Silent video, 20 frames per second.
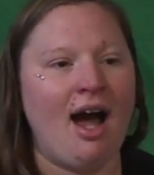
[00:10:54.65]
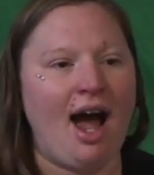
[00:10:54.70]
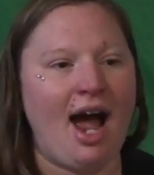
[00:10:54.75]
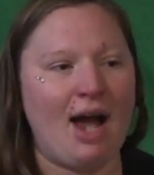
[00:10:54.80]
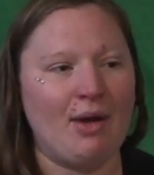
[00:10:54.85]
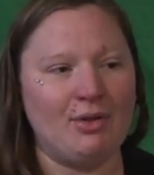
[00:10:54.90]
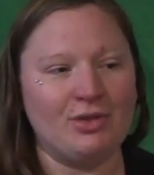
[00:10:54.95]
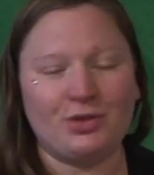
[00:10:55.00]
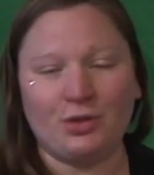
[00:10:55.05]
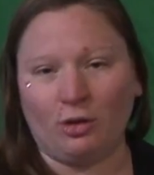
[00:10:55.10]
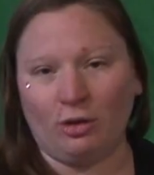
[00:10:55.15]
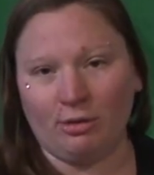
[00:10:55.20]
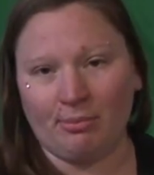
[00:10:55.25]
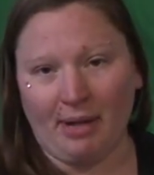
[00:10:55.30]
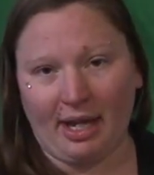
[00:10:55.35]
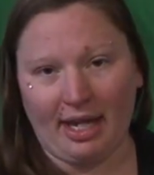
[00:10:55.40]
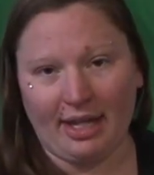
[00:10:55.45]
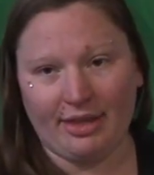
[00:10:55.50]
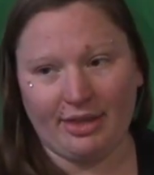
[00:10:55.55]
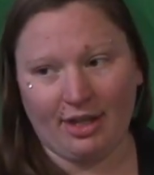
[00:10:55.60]
I was told
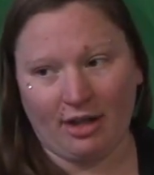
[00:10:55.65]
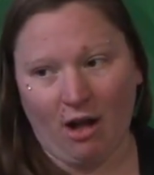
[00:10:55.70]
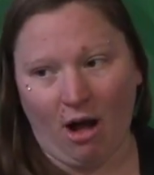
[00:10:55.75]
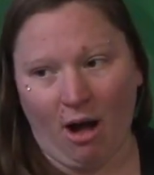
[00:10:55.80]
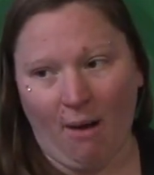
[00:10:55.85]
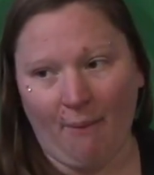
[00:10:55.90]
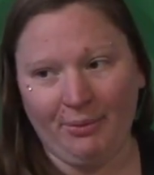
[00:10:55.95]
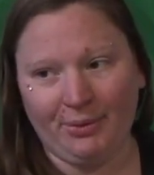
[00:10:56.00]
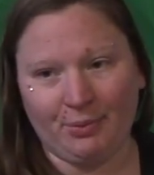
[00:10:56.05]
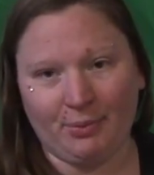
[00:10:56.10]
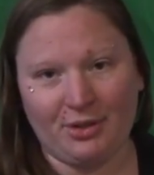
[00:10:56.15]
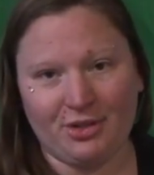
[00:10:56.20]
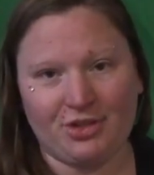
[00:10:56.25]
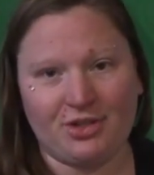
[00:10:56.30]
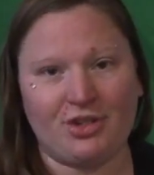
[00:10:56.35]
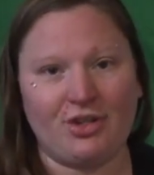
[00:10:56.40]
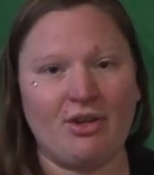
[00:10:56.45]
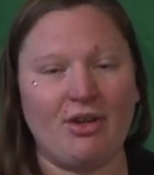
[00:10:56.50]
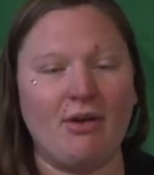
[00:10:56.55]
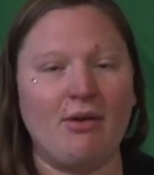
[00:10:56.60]
by the cops,
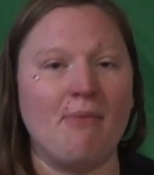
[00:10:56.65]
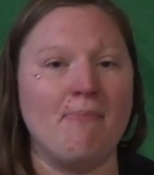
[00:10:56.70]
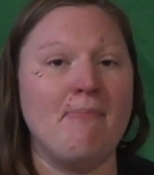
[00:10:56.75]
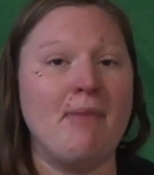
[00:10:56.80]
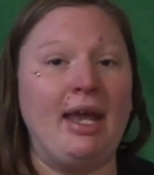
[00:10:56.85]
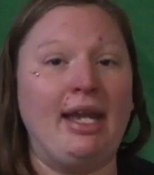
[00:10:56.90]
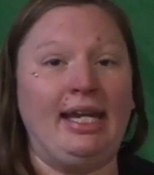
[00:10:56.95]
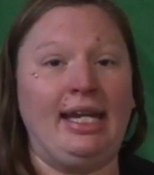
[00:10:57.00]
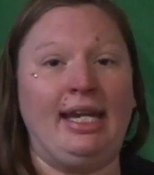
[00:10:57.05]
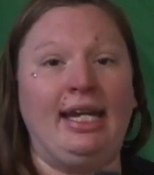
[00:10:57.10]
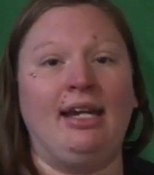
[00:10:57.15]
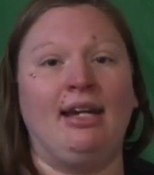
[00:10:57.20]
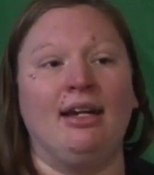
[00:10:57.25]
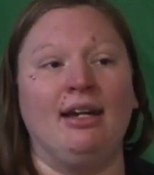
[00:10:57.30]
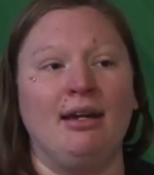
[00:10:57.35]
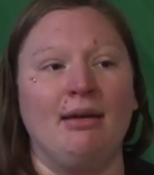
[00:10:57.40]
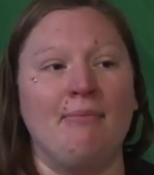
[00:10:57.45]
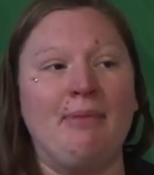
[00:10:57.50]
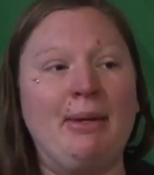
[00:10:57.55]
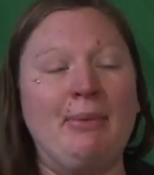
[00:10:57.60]
which many
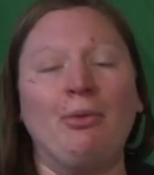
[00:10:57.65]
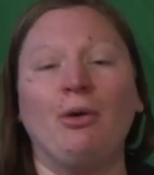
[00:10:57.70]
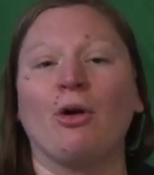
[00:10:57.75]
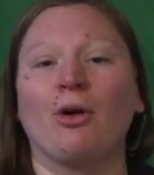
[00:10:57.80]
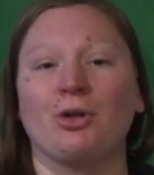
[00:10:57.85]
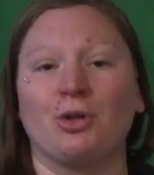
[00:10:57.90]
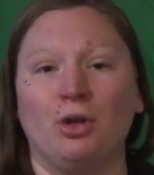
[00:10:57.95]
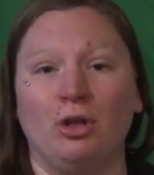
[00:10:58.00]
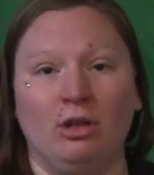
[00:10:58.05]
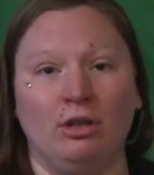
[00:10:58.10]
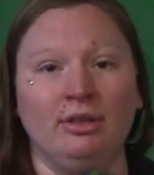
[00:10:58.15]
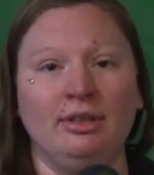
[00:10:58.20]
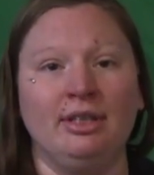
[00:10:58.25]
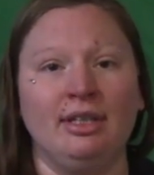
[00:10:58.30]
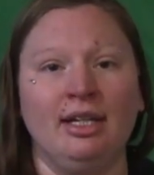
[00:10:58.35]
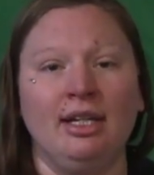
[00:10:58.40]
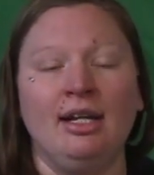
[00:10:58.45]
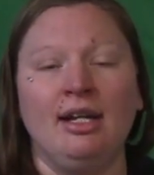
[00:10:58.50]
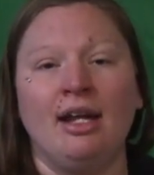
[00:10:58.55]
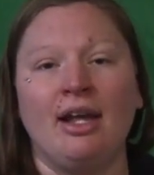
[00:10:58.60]
people are told,
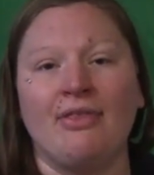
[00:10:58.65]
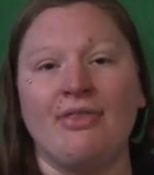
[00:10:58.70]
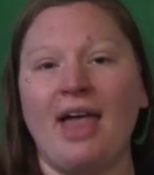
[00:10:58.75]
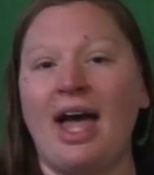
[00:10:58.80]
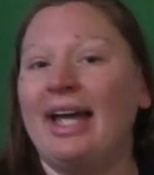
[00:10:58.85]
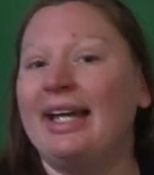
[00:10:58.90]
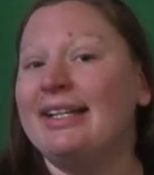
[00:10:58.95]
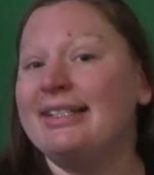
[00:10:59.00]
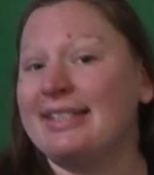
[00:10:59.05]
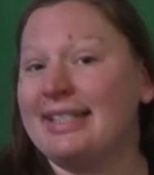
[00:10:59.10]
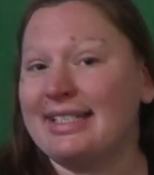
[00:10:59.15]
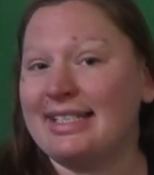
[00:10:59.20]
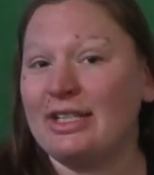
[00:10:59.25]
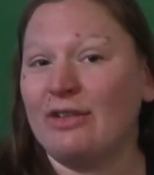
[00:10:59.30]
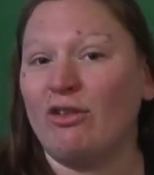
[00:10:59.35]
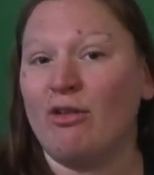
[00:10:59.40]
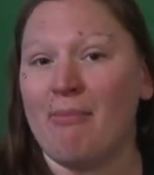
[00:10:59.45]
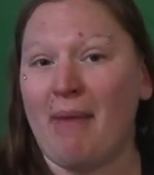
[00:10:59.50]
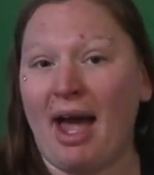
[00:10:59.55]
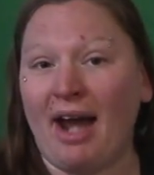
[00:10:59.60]
that is a
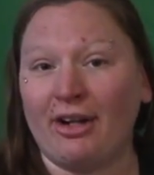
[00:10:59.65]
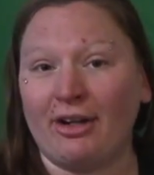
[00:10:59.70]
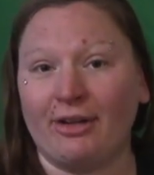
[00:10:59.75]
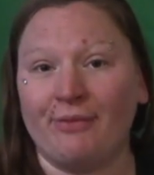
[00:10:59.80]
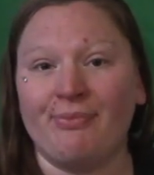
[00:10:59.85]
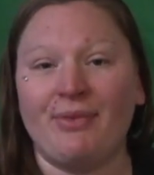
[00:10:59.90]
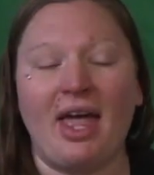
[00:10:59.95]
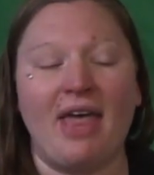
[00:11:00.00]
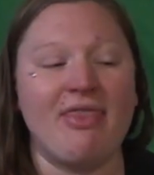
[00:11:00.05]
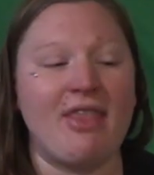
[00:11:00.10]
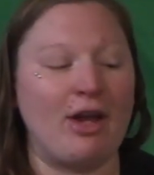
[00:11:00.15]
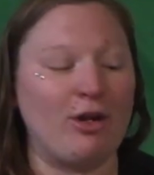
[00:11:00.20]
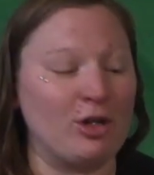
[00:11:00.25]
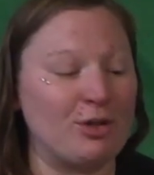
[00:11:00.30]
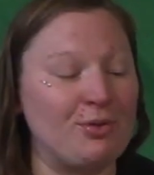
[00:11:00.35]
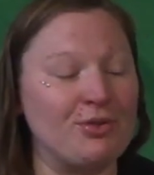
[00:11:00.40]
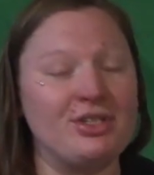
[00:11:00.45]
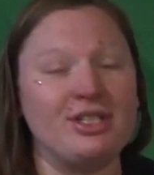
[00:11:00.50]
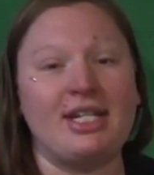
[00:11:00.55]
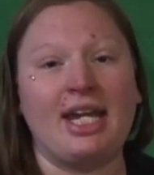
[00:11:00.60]
civil matter and that you're
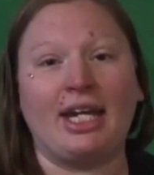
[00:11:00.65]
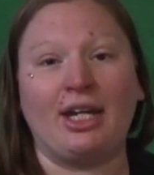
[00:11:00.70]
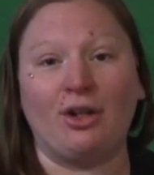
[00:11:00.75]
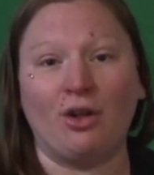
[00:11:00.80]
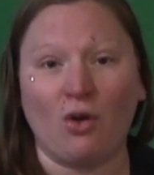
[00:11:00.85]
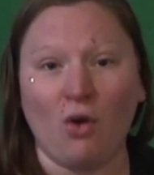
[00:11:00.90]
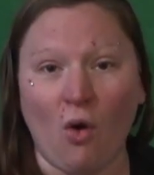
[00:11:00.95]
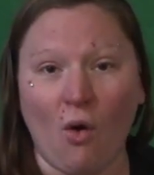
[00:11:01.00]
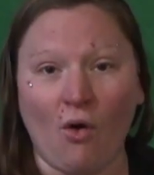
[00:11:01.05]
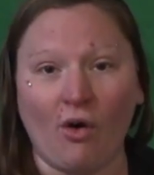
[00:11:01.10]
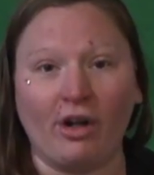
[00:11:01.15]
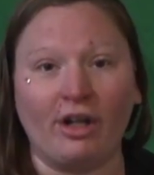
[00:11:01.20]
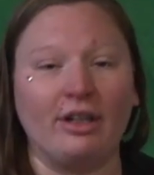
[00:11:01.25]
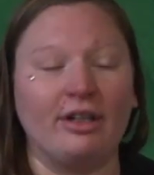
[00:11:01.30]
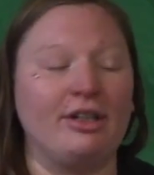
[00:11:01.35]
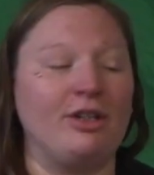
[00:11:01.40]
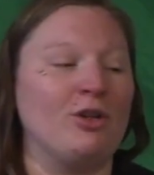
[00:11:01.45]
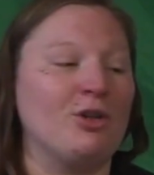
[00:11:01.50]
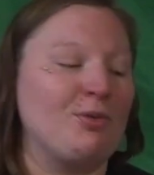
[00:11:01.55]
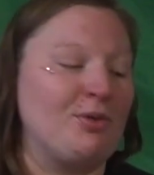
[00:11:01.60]
supposed to take it to court
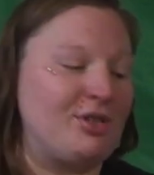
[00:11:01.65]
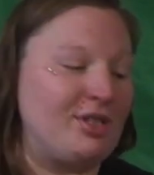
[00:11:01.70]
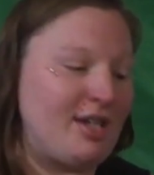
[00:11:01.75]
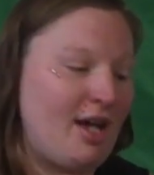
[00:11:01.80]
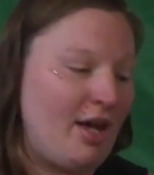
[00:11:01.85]
and you're supposed to